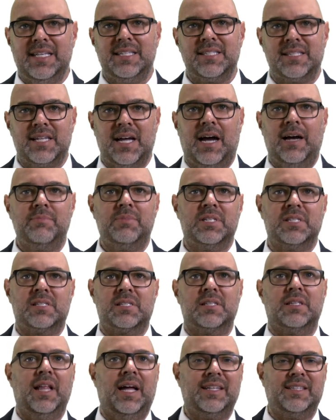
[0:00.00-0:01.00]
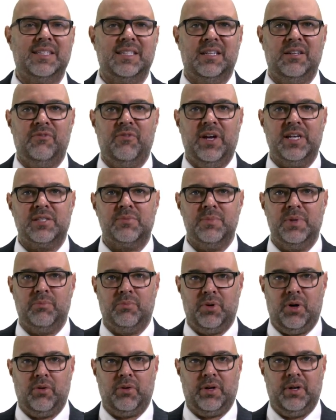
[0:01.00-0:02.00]
it's time to select an investment
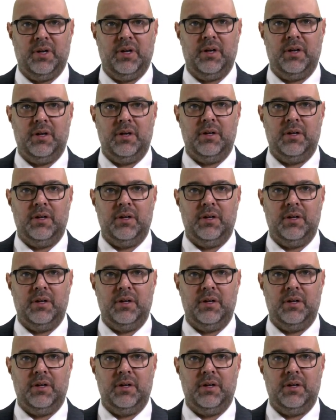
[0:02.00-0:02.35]
broker.